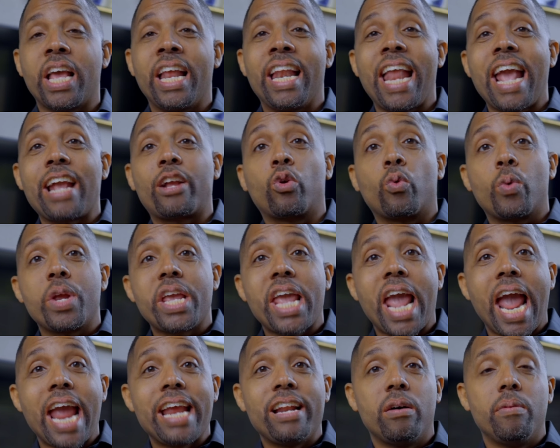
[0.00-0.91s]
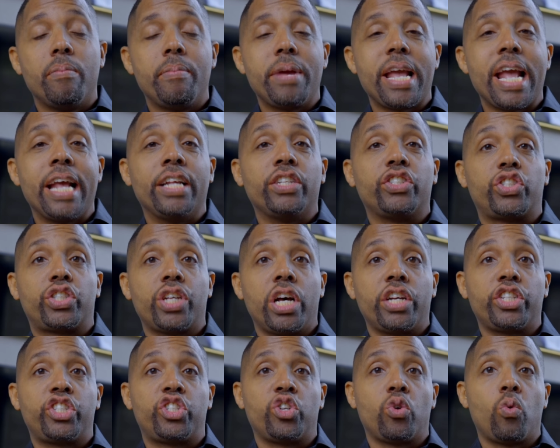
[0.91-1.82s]
and they create them in
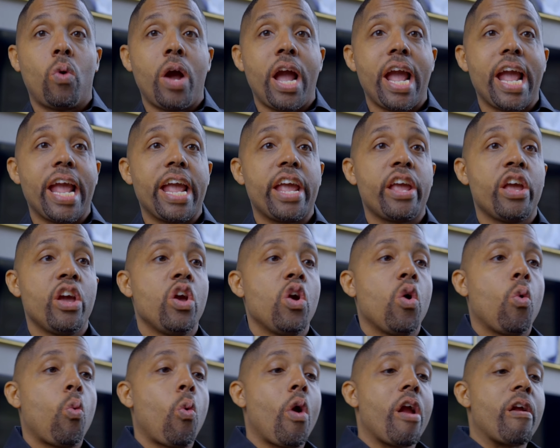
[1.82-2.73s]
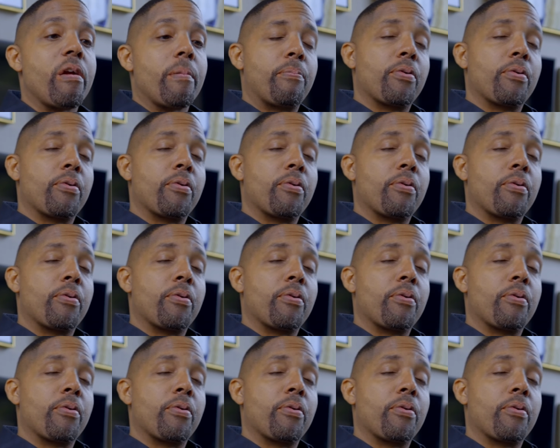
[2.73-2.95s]
such a way where it